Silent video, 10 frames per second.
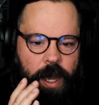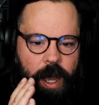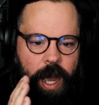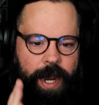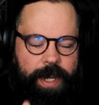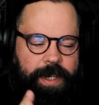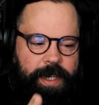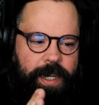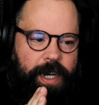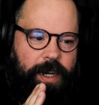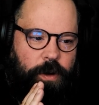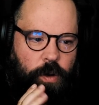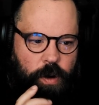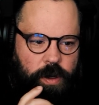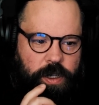I could see
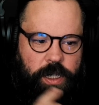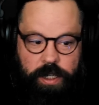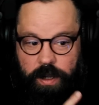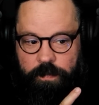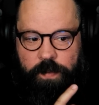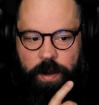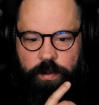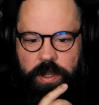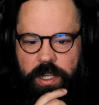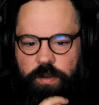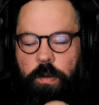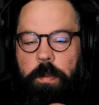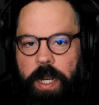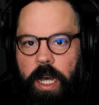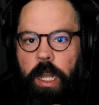to some people this would
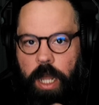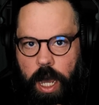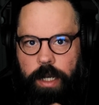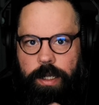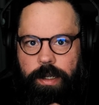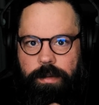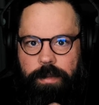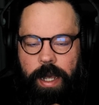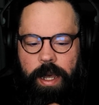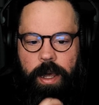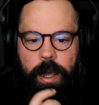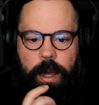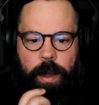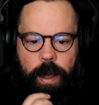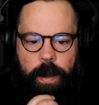be a lot.
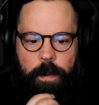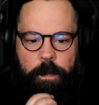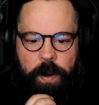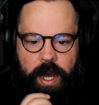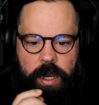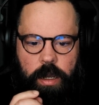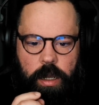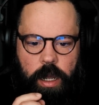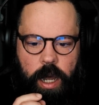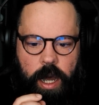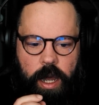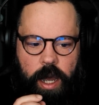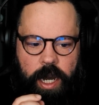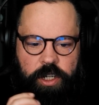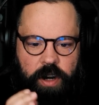But
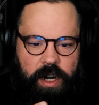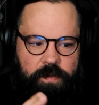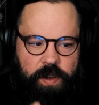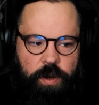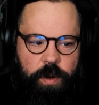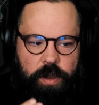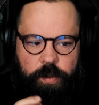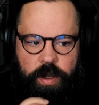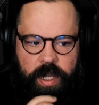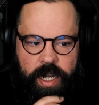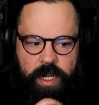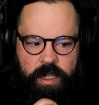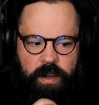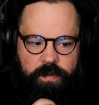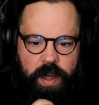I try to view it through a lens
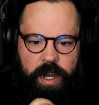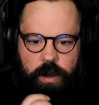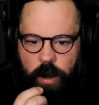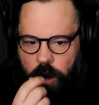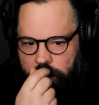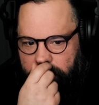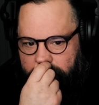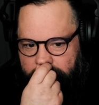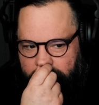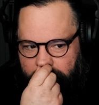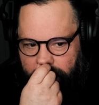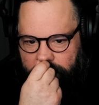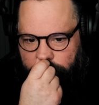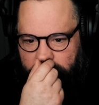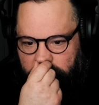of like artistic
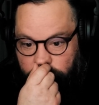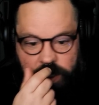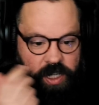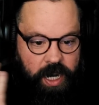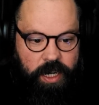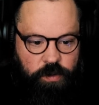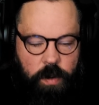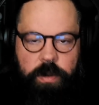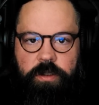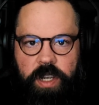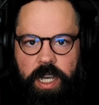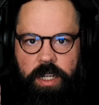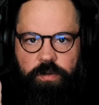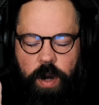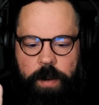expression, which that is what music
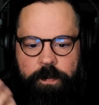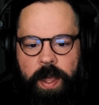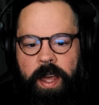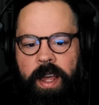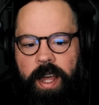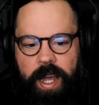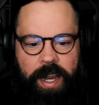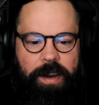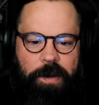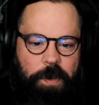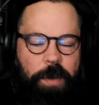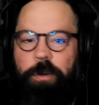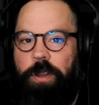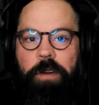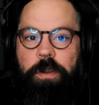is, right? And people
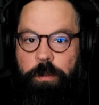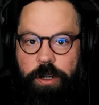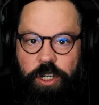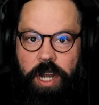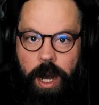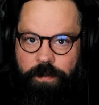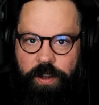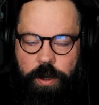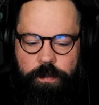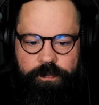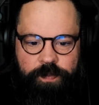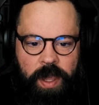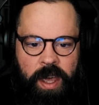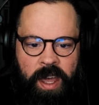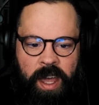love to push the envelope.
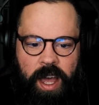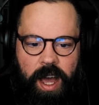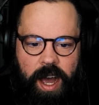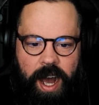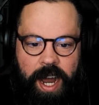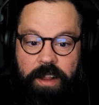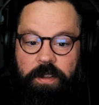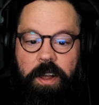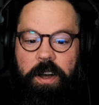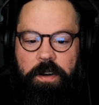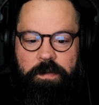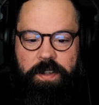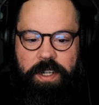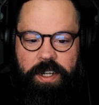I loved